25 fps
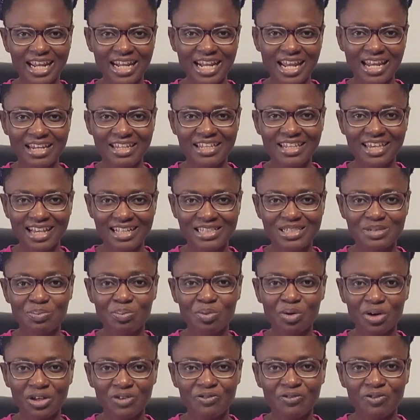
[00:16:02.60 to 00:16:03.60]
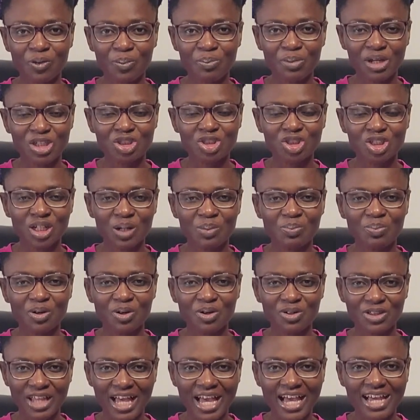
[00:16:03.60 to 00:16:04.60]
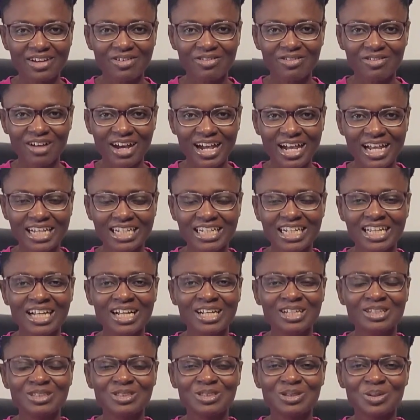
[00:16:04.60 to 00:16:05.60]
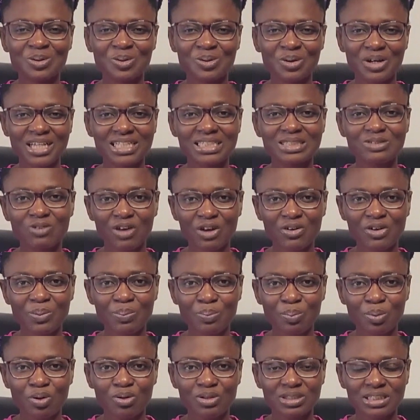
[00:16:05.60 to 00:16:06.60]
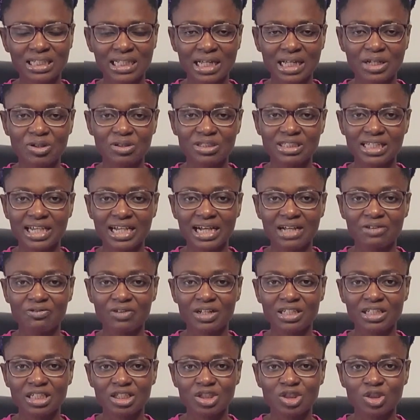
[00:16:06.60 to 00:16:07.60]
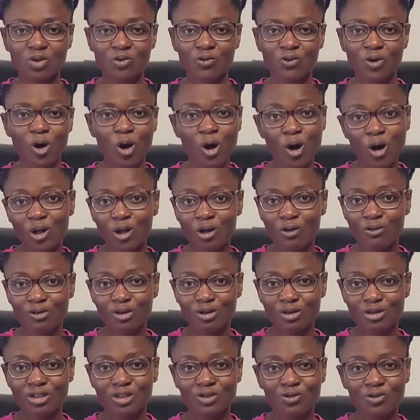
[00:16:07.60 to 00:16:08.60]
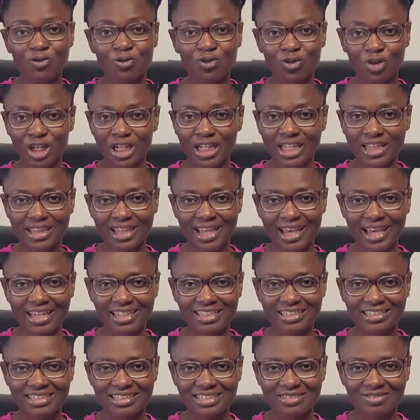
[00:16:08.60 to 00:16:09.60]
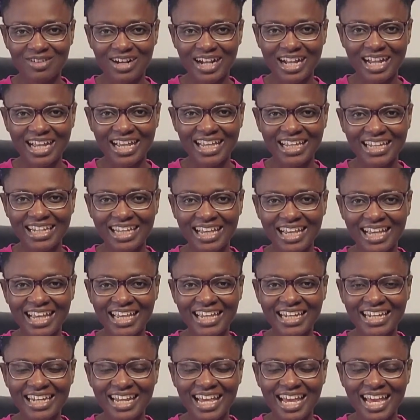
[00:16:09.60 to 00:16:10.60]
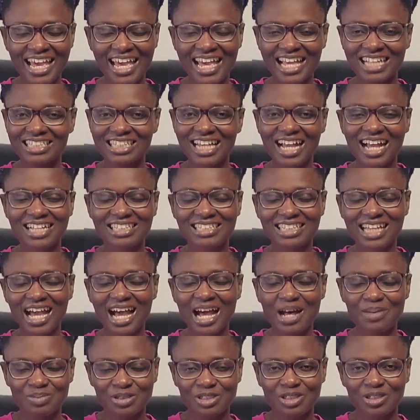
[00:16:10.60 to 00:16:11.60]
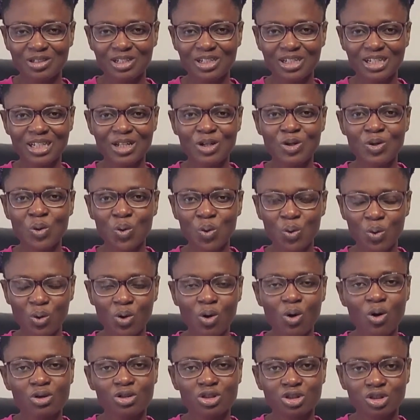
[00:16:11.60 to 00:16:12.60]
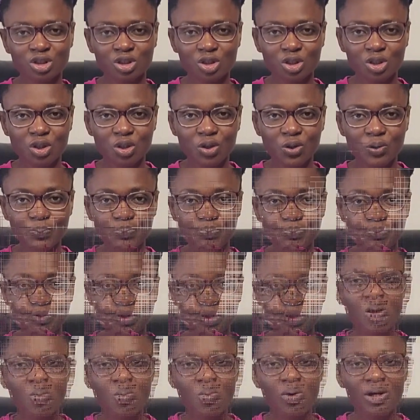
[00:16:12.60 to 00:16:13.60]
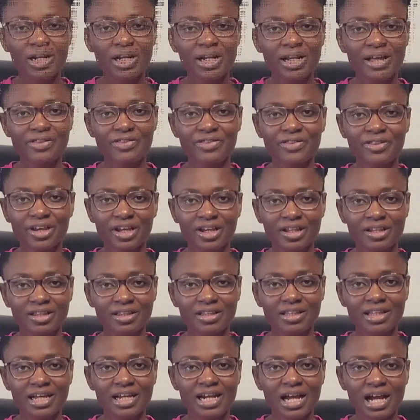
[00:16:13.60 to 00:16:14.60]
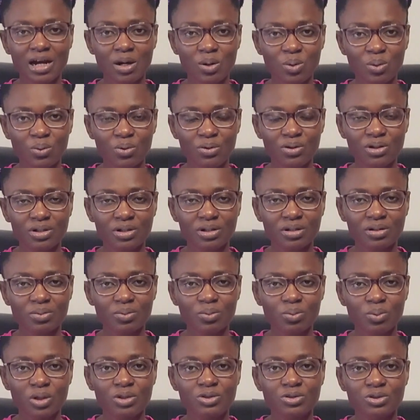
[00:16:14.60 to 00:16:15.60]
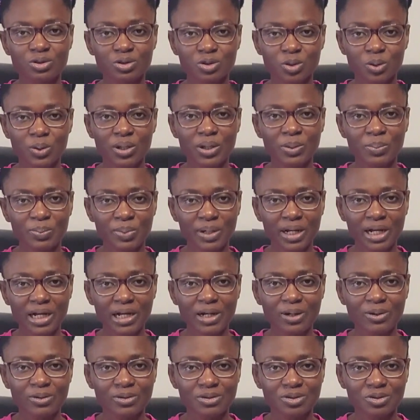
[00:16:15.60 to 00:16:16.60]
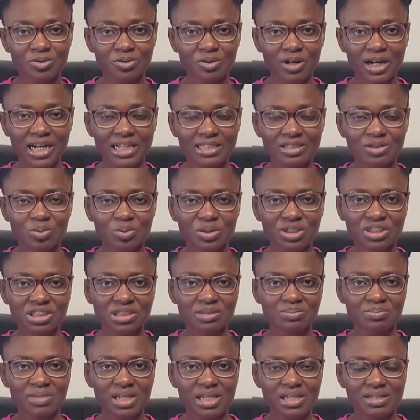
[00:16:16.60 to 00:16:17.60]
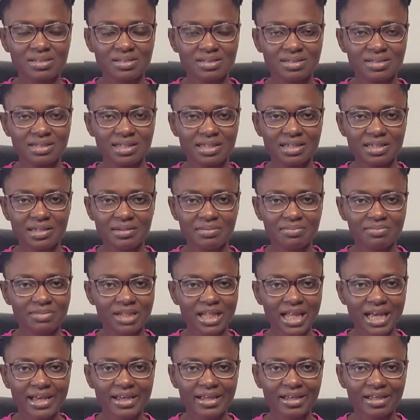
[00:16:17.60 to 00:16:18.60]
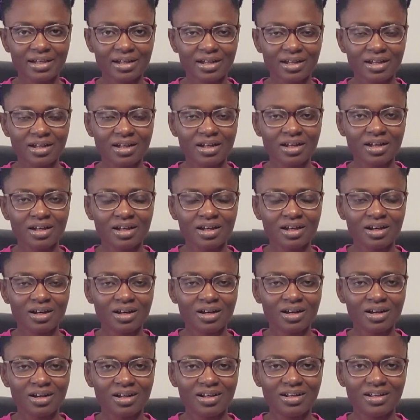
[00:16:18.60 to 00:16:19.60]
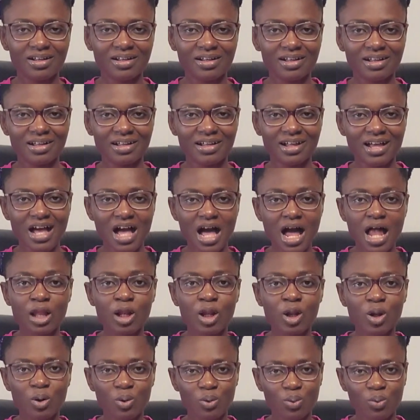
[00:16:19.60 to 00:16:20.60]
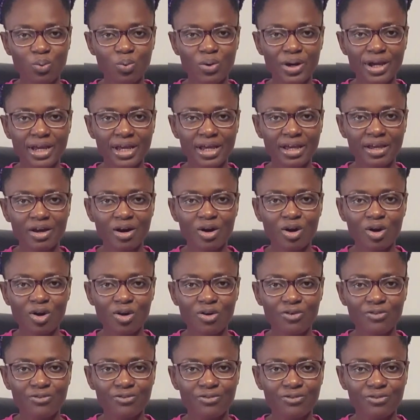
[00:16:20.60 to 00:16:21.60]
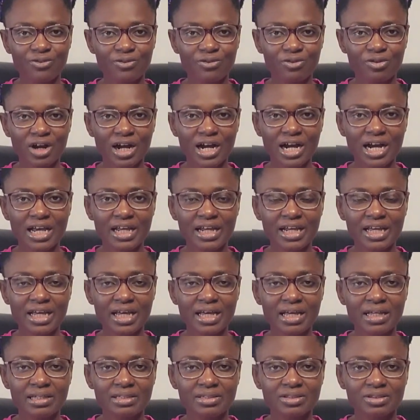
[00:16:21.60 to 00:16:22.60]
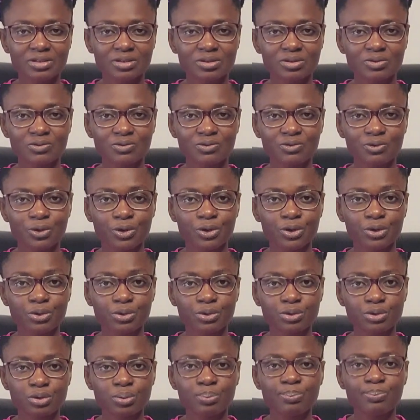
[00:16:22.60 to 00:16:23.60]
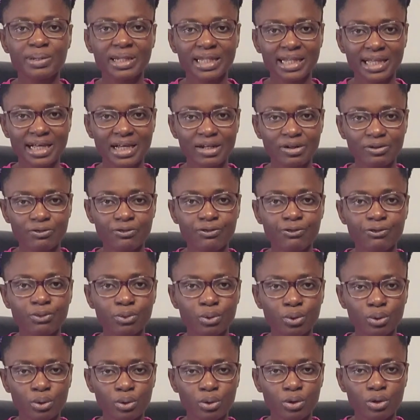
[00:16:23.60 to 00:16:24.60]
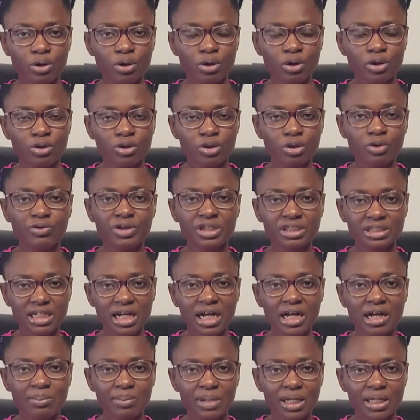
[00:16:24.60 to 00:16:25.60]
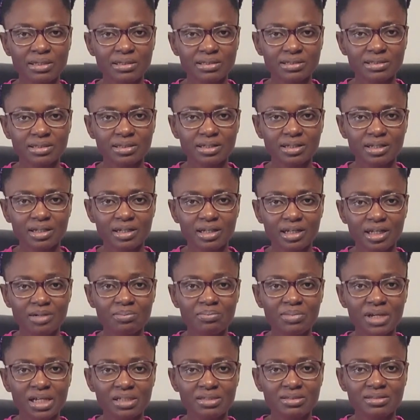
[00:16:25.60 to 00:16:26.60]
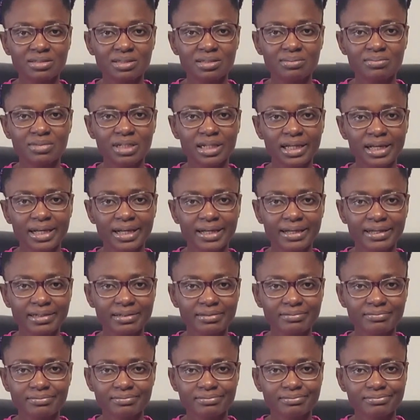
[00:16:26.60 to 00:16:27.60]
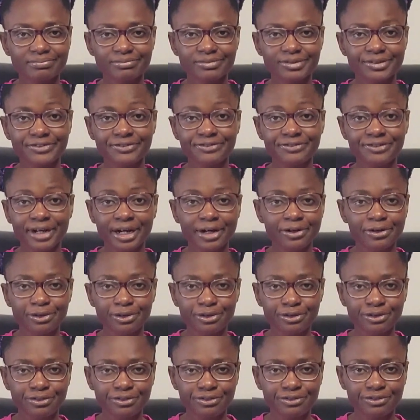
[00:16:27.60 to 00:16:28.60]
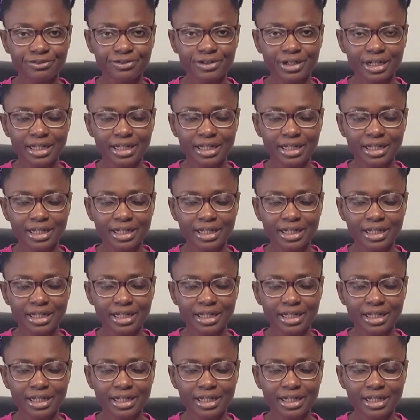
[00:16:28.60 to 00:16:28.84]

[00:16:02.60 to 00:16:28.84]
then get more information about that, right? So it's very important that you take advantage of all of those free things, right? And it's at absolutely no cost to you. One other thing that I would want to talk about, right, which may seem like a long way off, right, is for you to plan for your retirement. It may seem like far off,